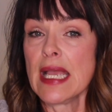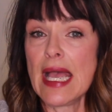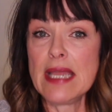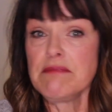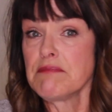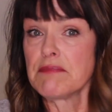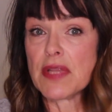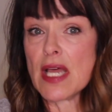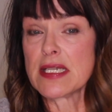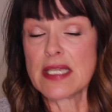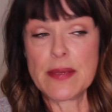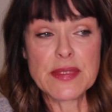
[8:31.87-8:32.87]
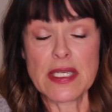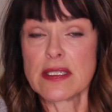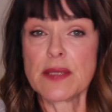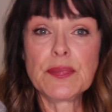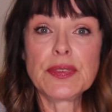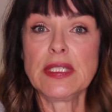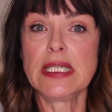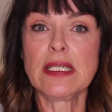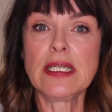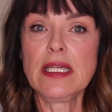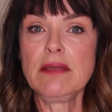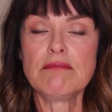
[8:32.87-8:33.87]
And a lot of times that's
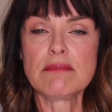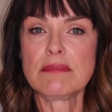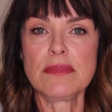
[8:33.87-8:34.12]
completely,